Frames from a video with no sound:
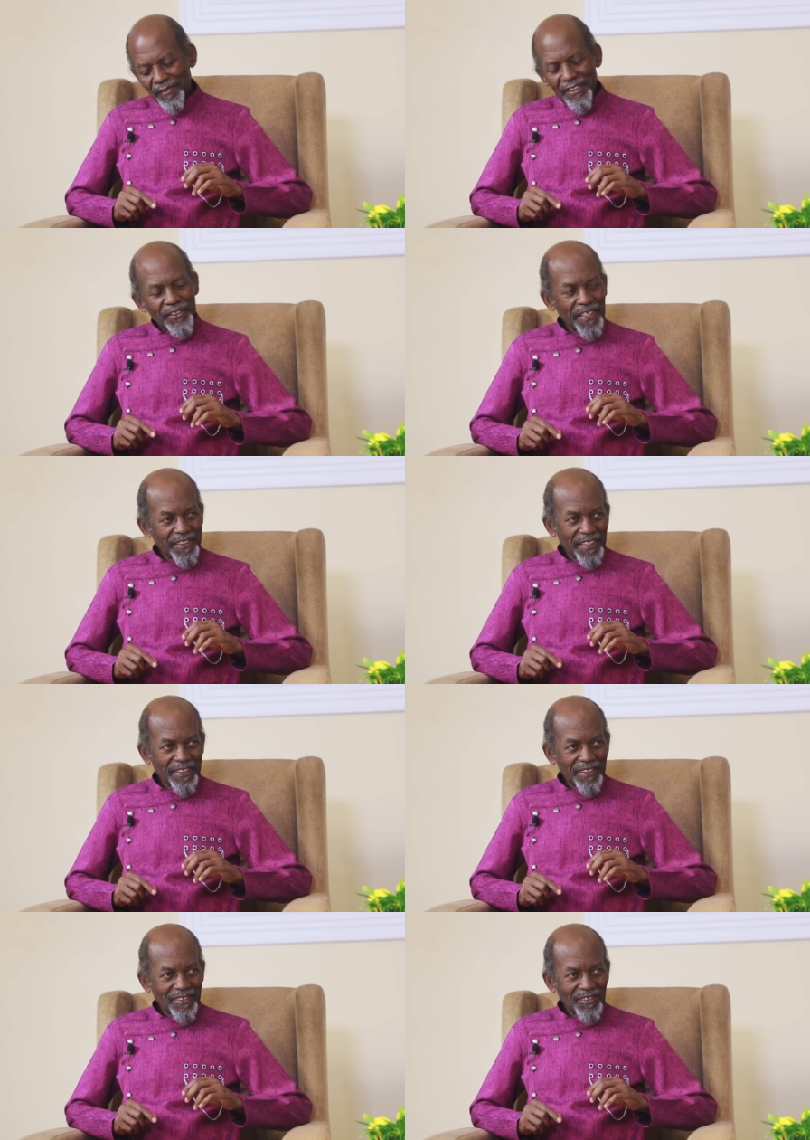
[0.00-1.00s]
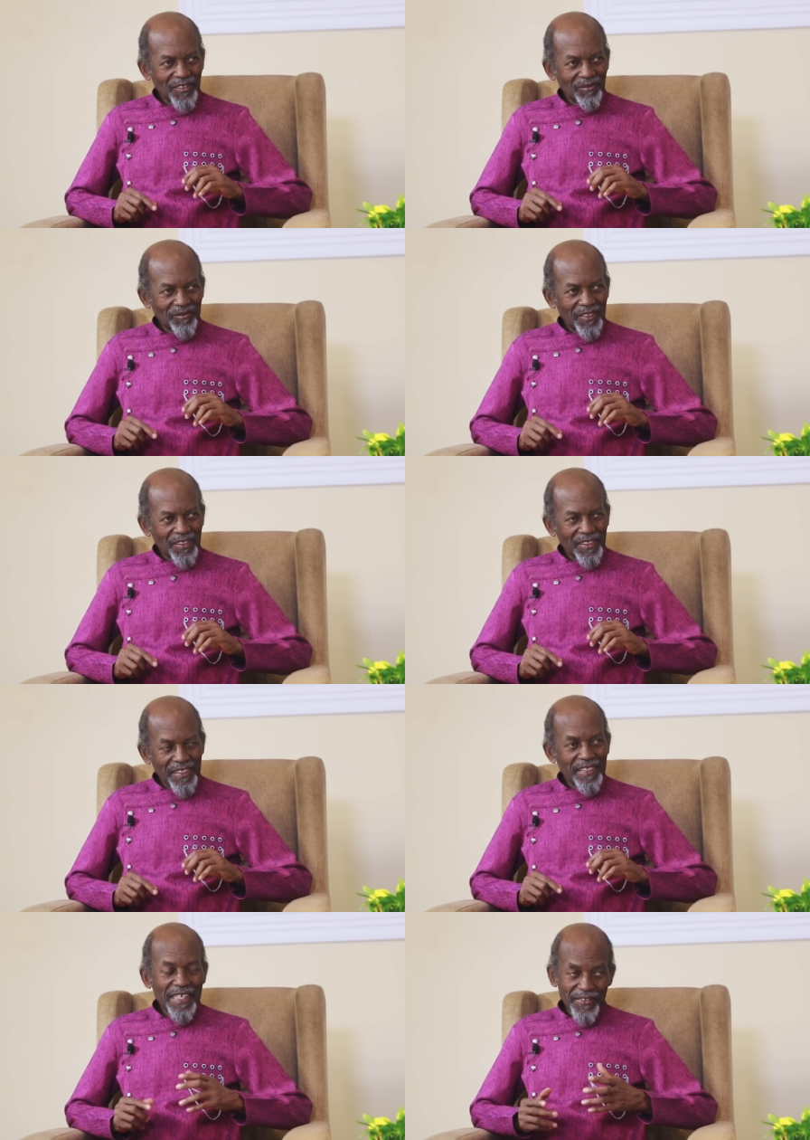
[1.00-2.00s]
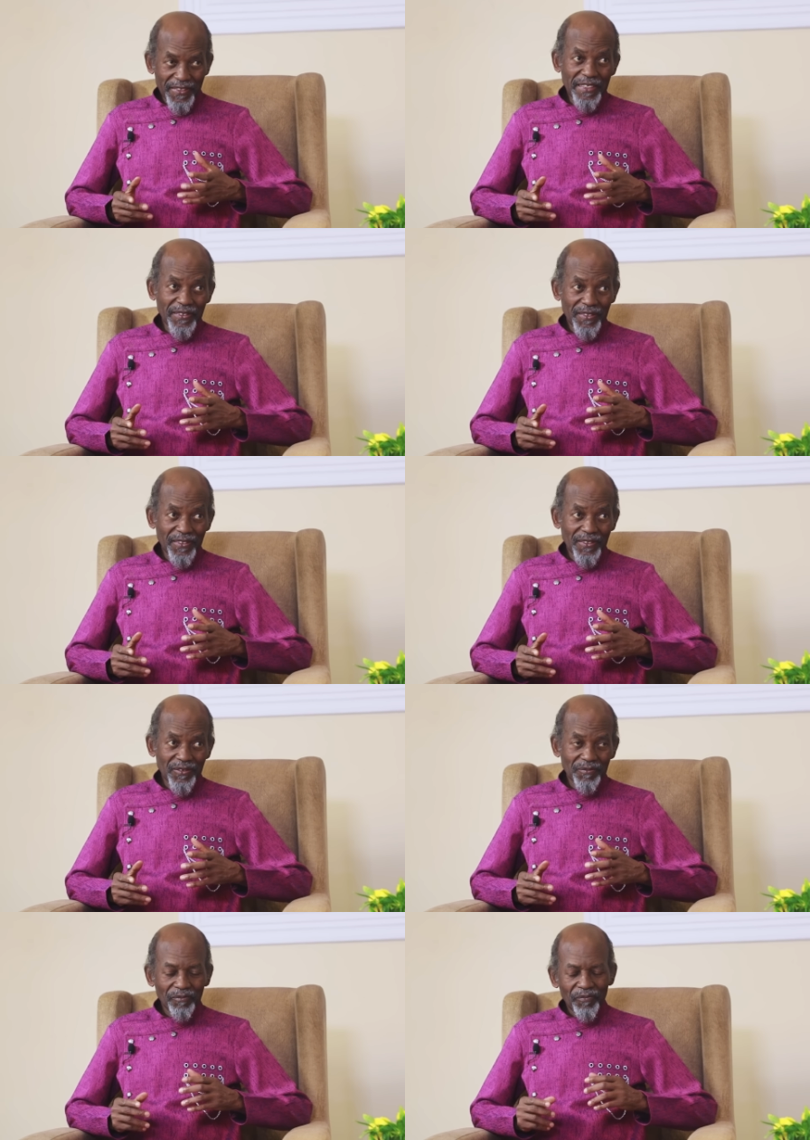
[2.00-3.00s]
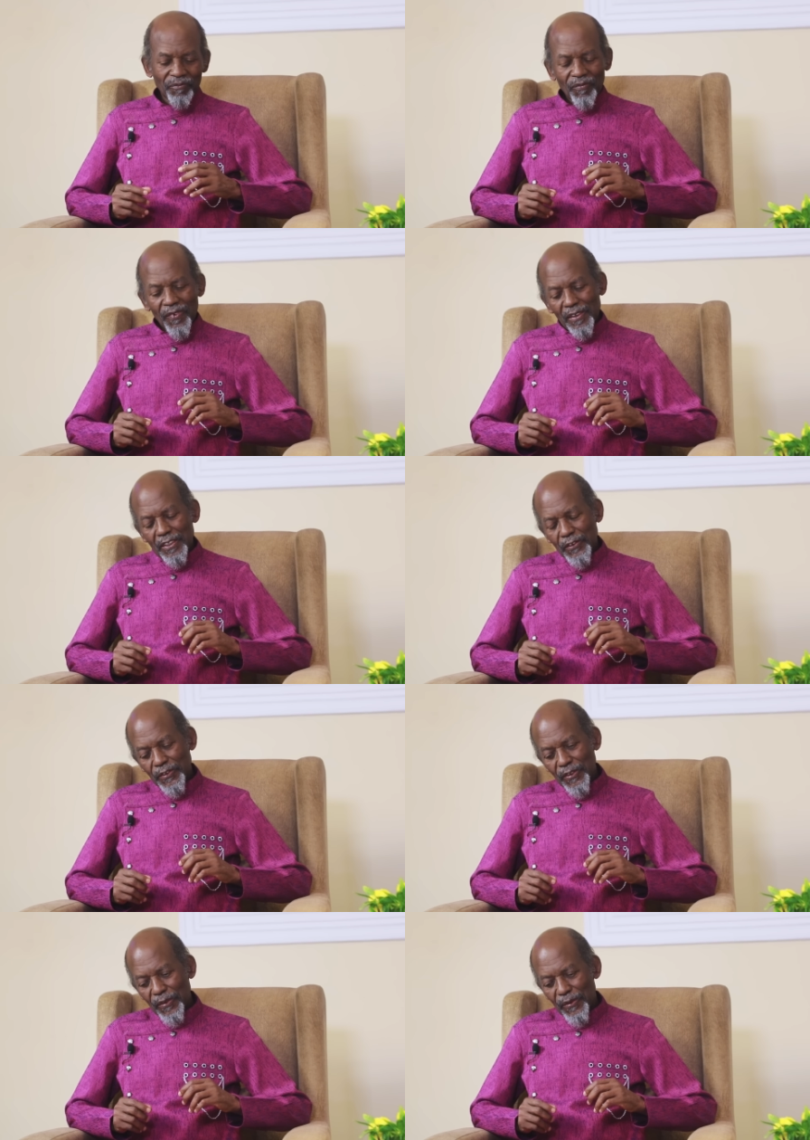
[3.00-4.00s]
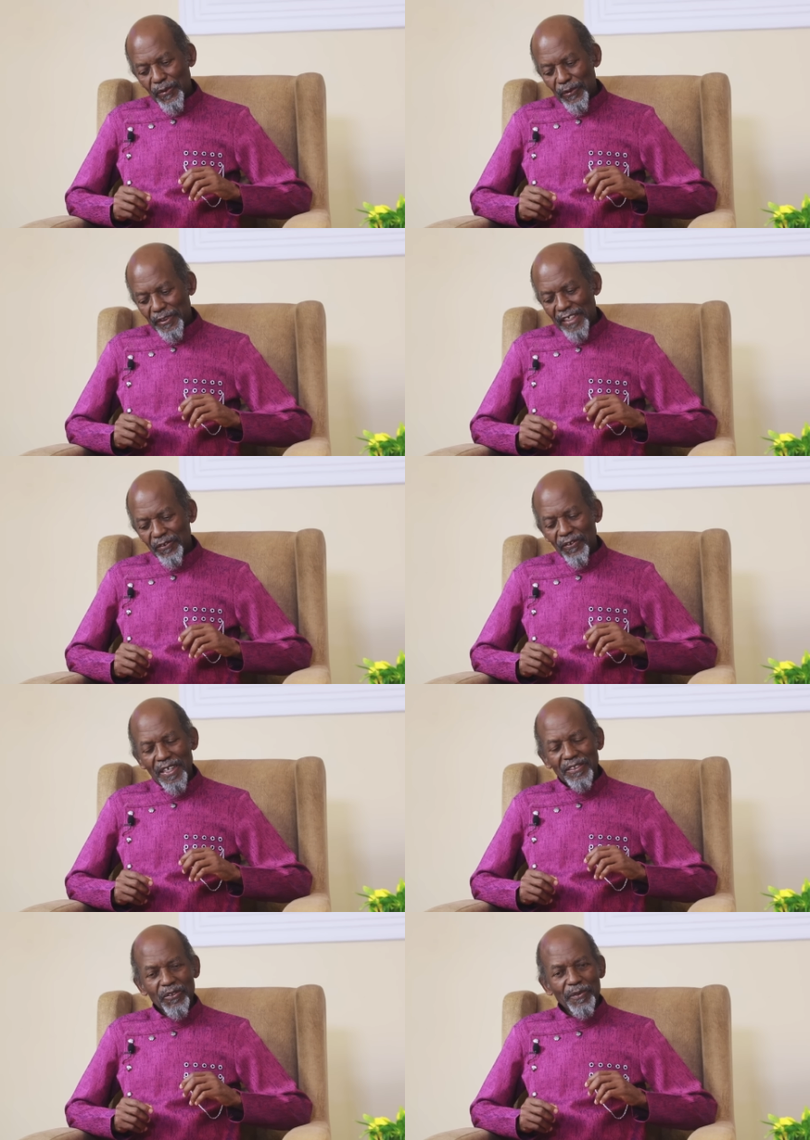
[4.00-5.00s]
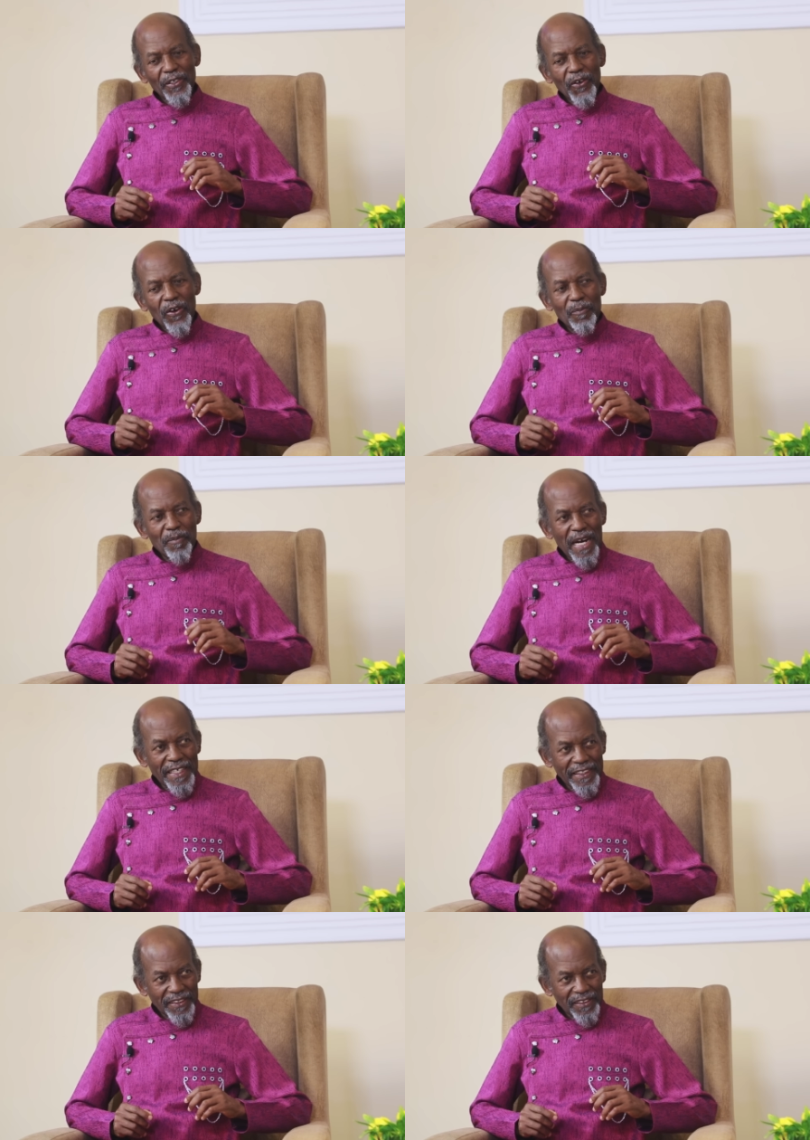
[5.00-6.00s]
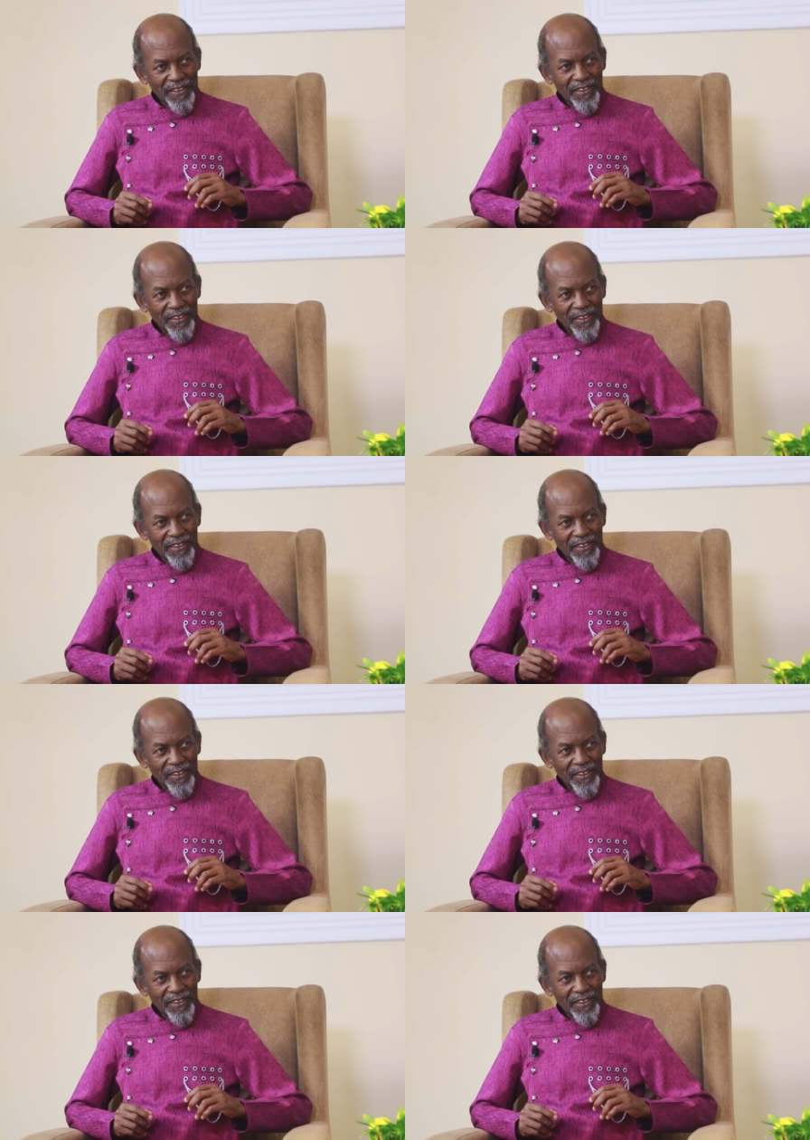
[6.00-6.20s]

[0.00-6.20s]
created in that sense. So that one will be called mind.